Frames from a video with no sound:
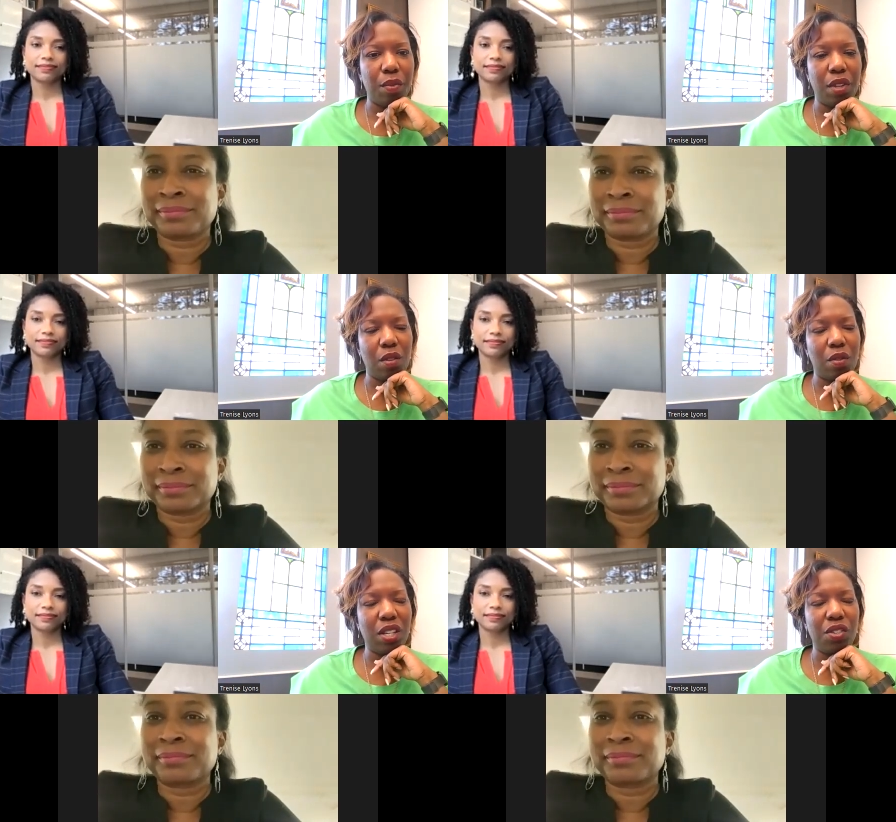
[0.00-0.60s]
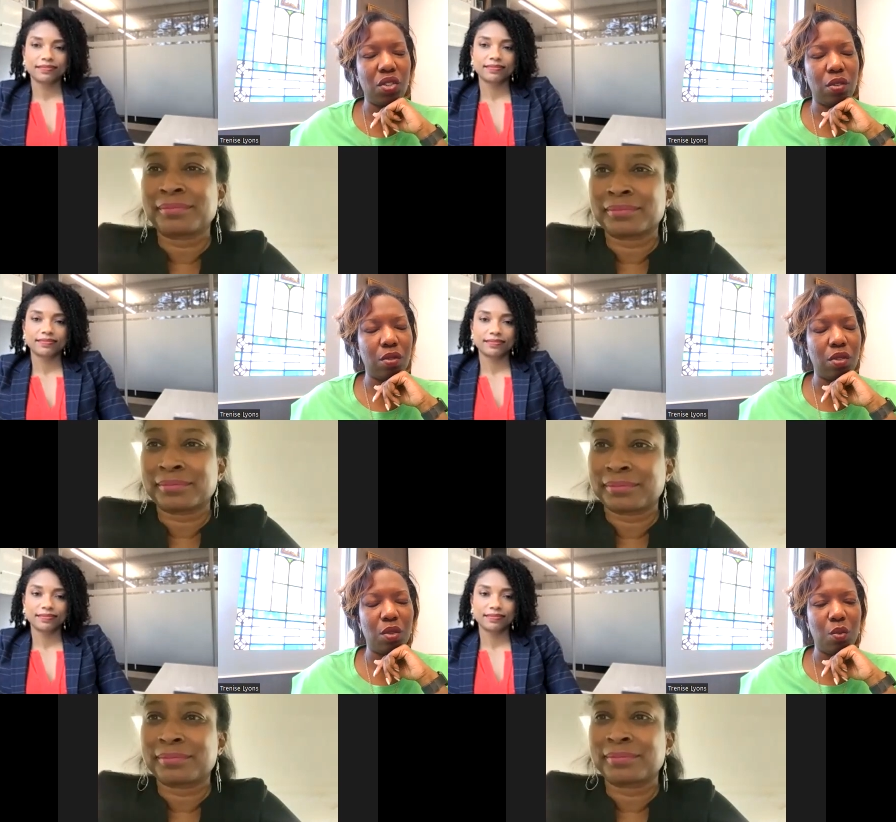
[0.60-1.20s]
Speaker 1: you know, they
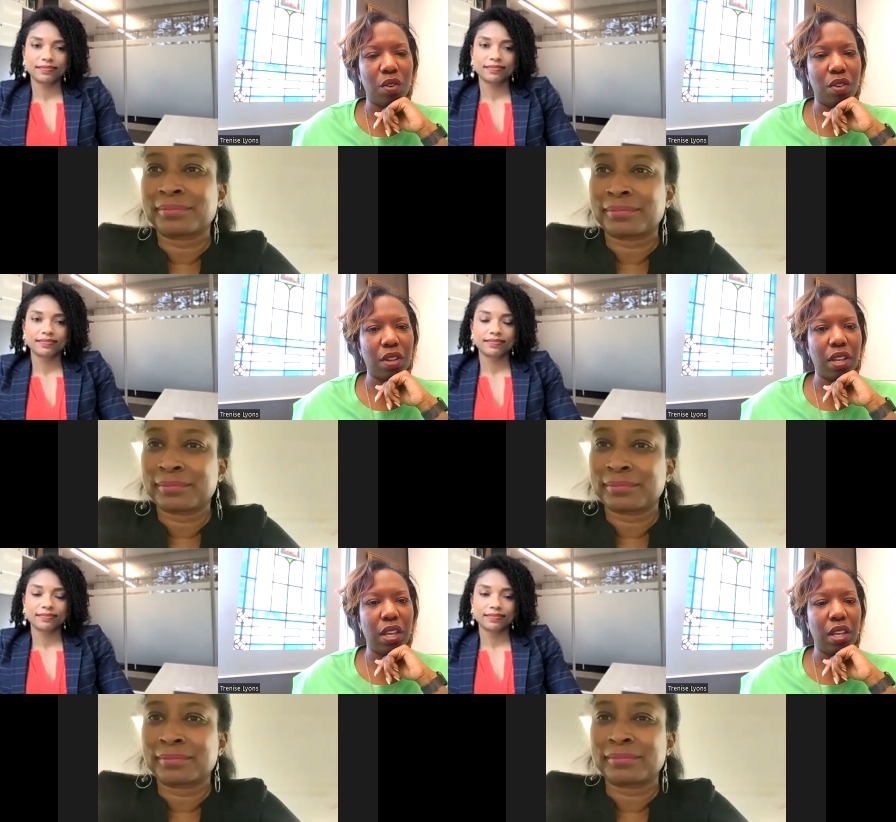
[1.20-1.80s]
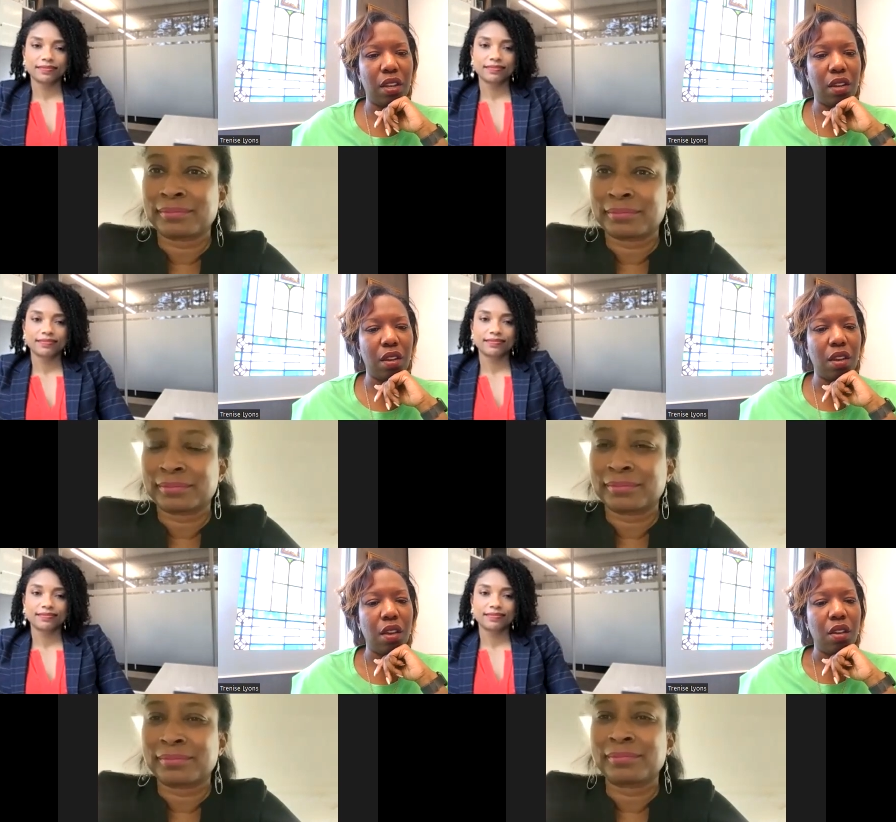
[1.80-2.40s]
chose to work
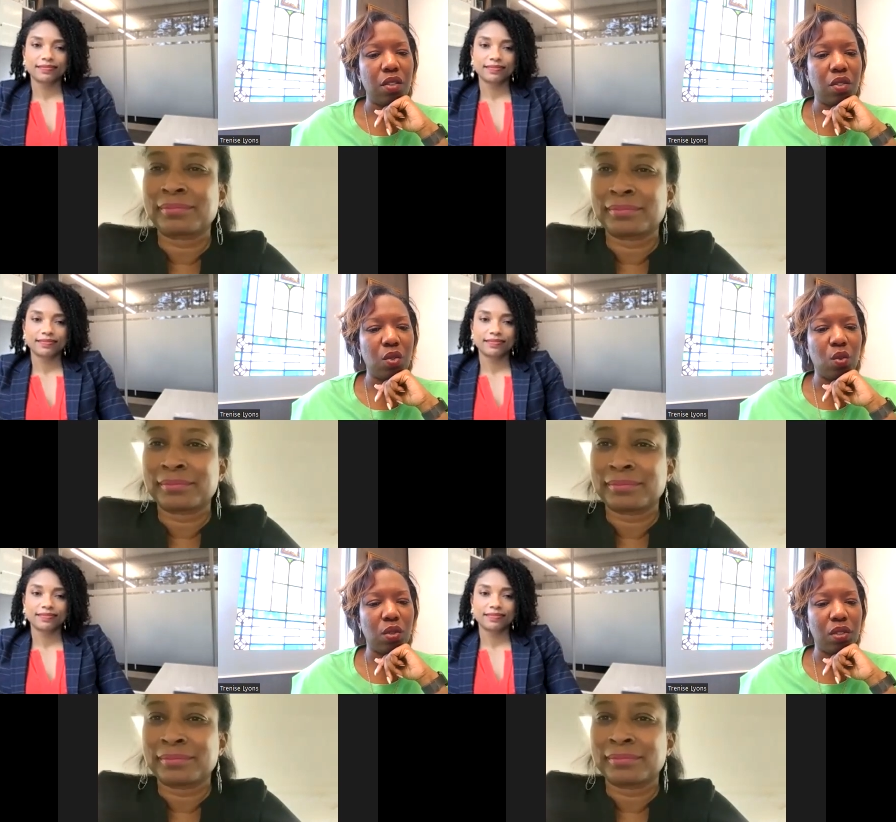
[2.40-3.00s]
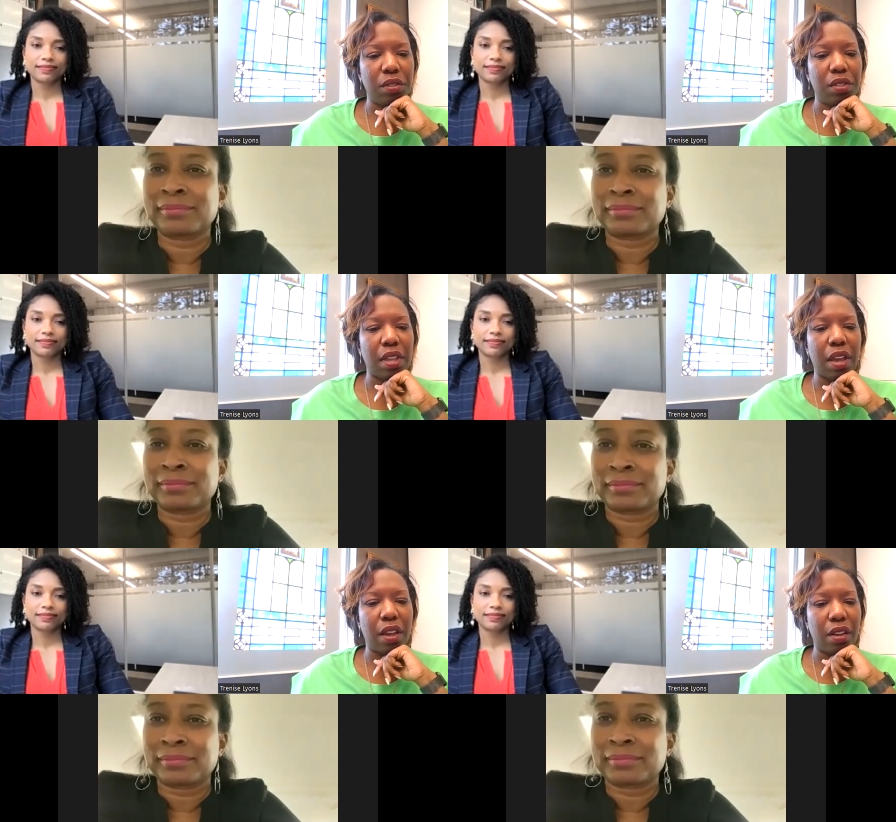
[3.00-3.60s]
in schools
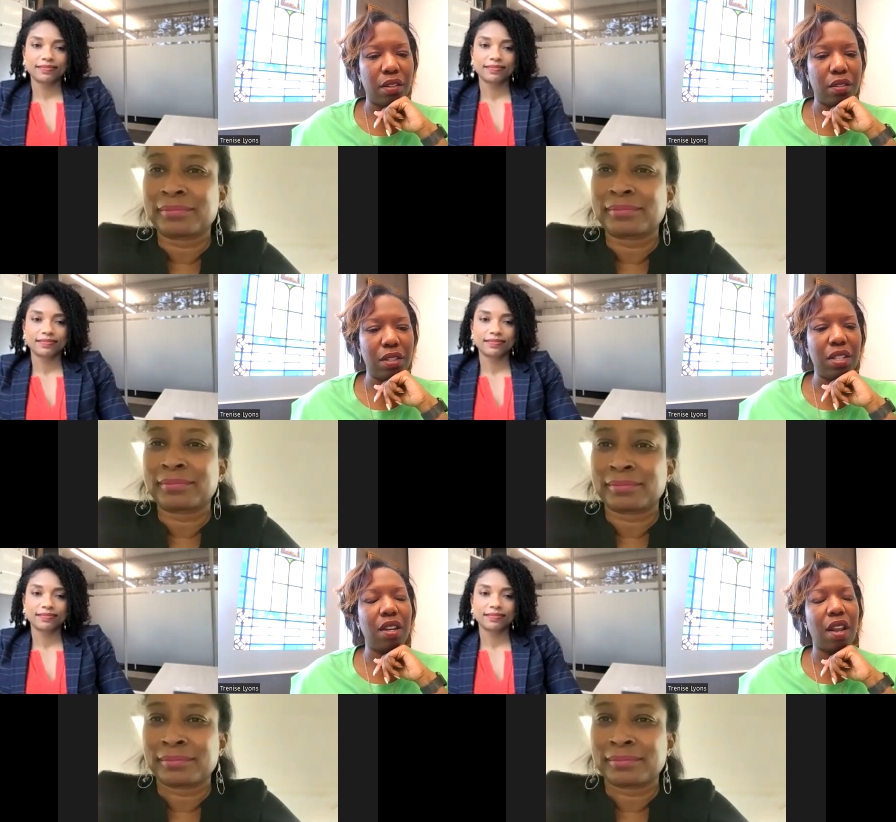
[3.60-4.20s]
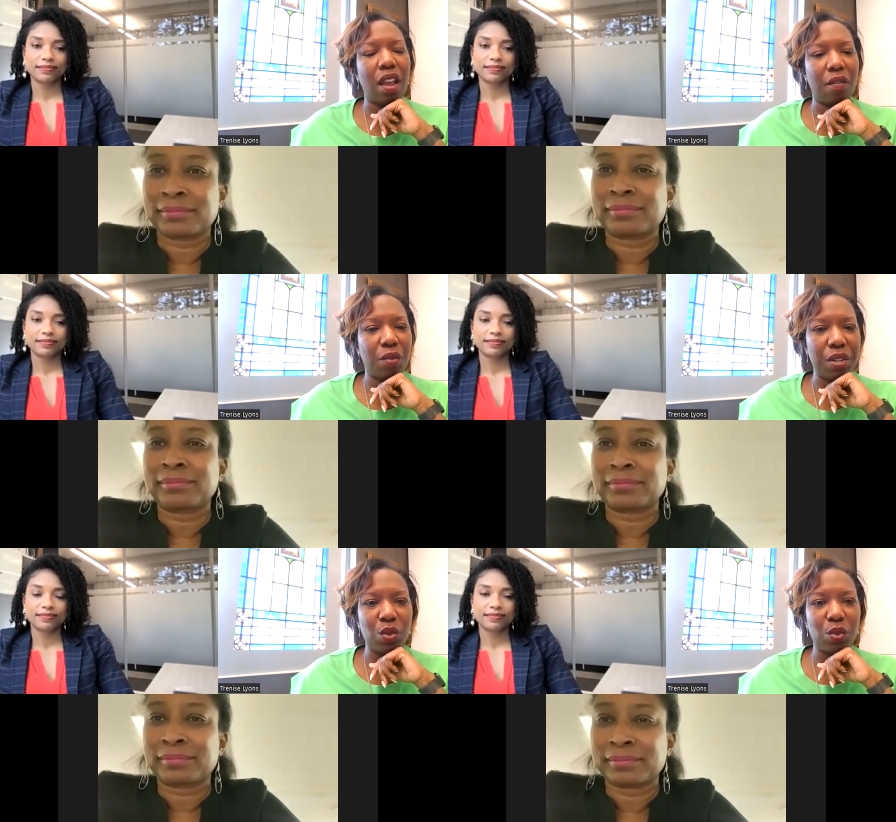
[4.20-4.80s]
that didn't have
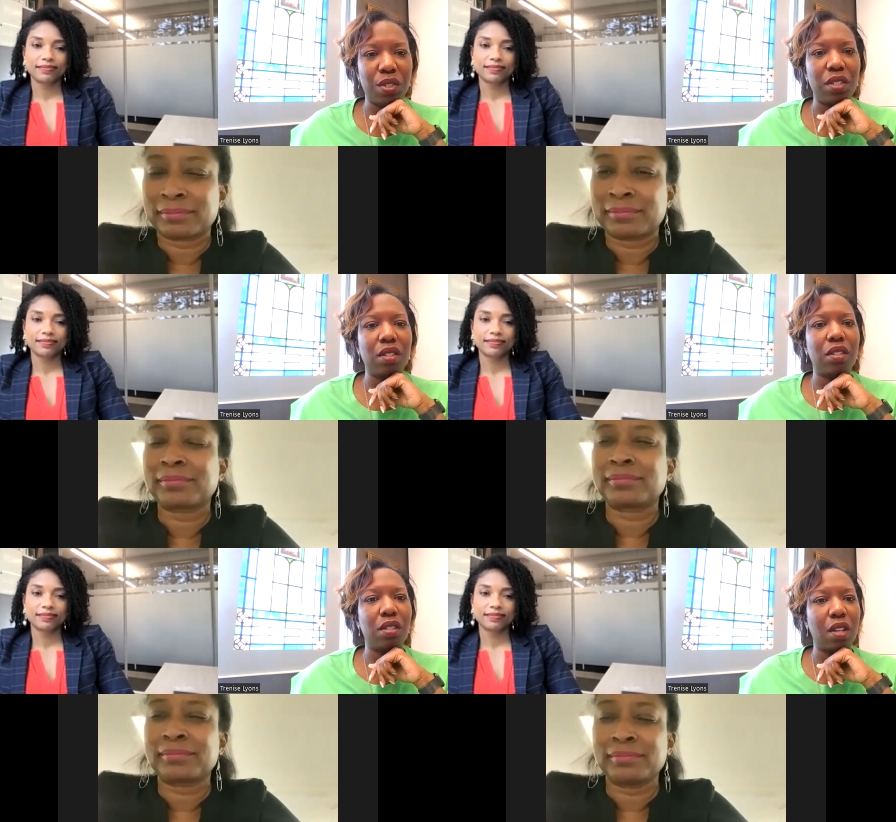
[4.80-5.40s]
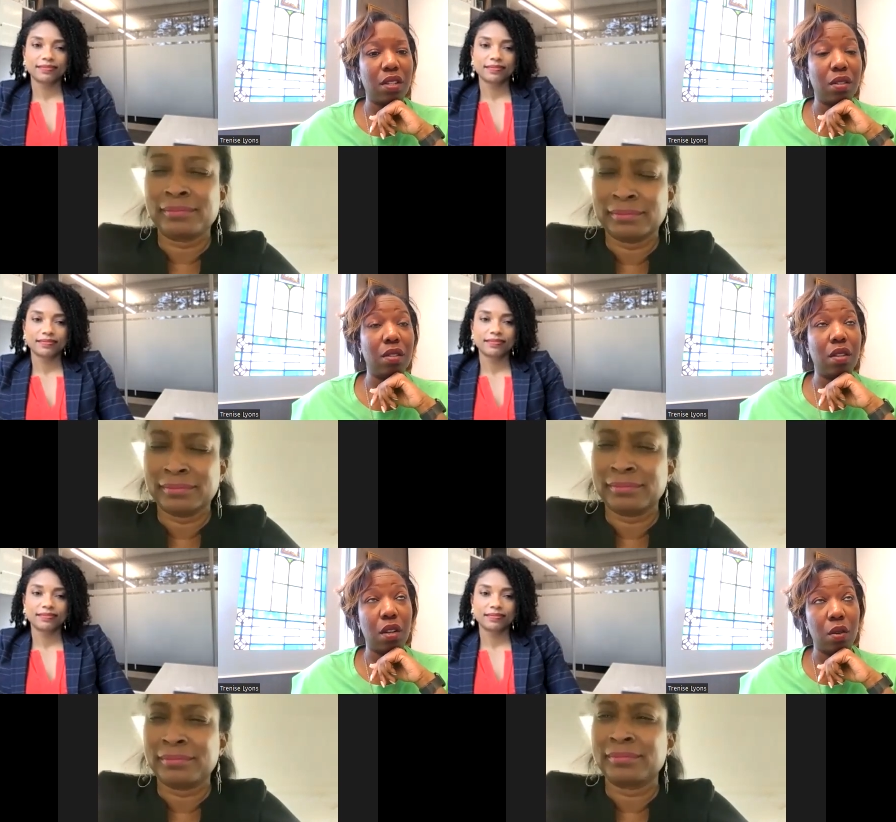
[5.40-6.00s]
resources mm-hmm. as, you mm-hmm.